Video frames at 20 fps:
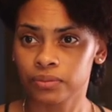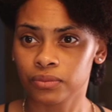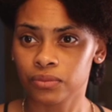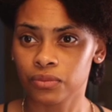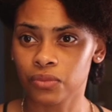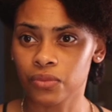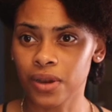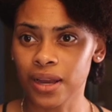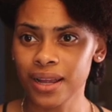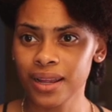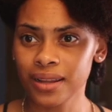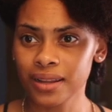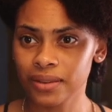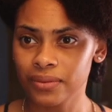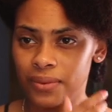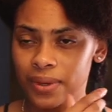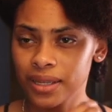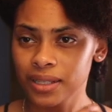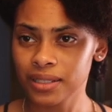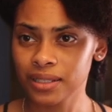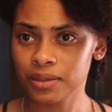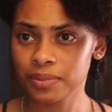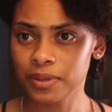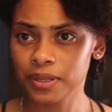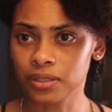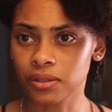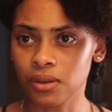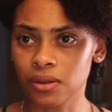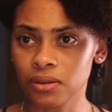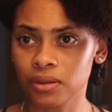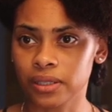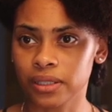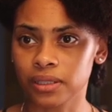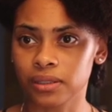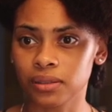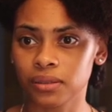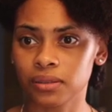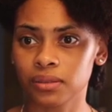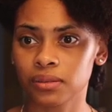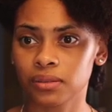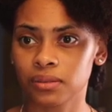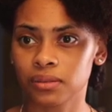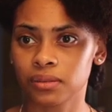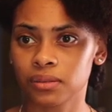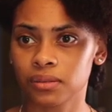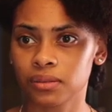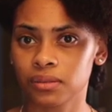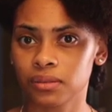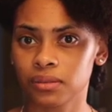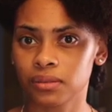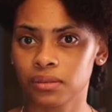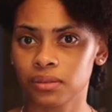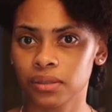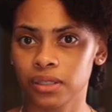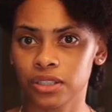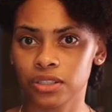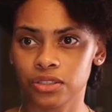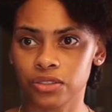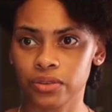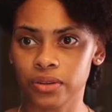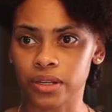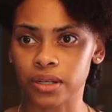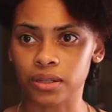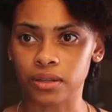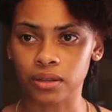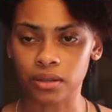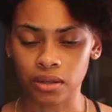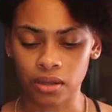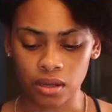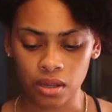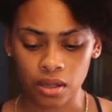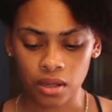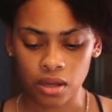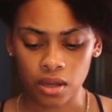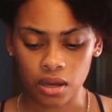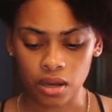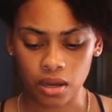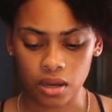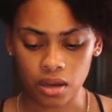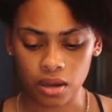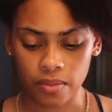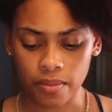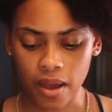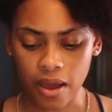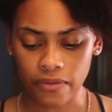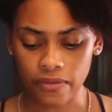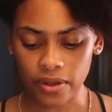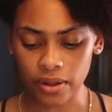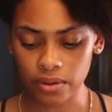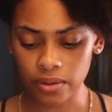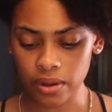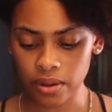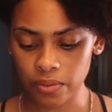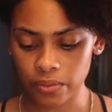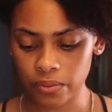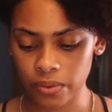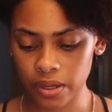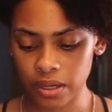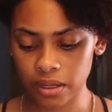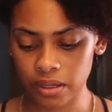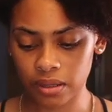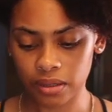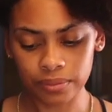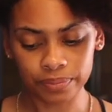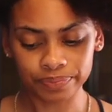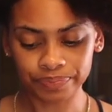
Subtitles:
Why is this piece long like this and straight? I follow up with